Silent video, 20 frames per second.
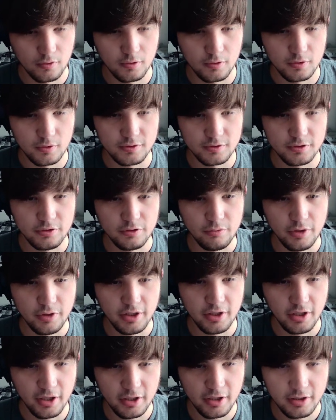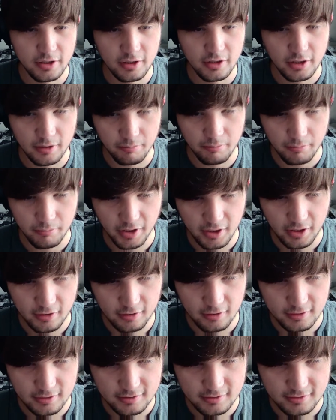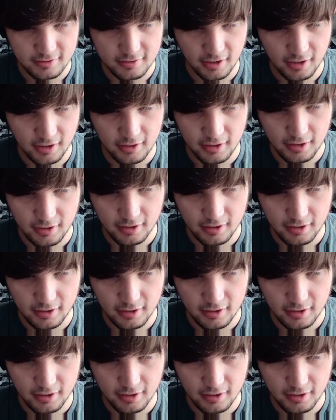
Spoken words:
Is there a way that I can like make this not like